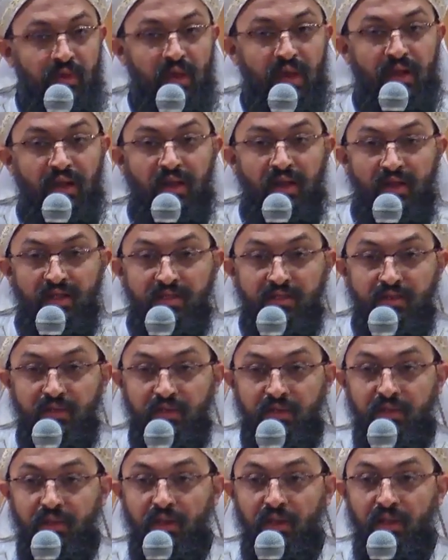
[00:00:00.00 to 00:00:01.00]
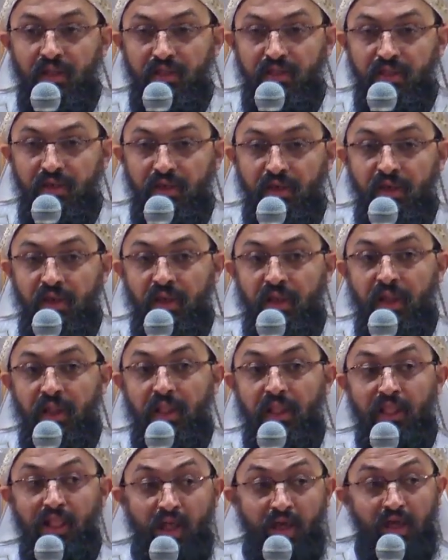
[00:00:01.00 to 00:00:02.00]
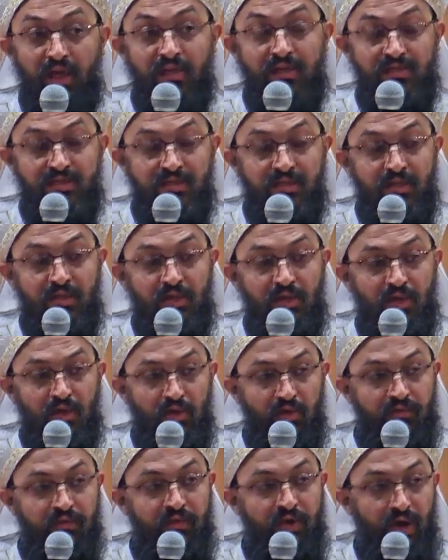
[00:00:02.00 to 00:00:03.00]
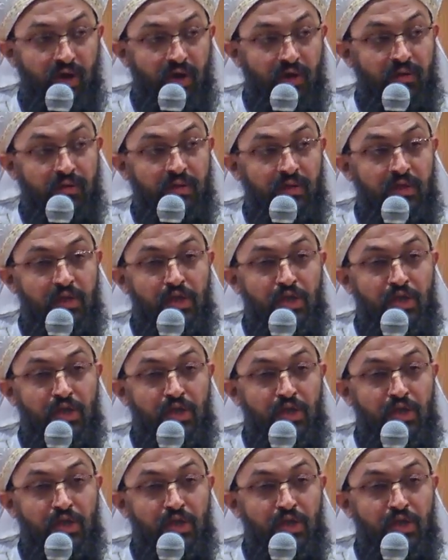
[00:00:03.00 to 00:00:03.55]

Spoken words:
and let the light of God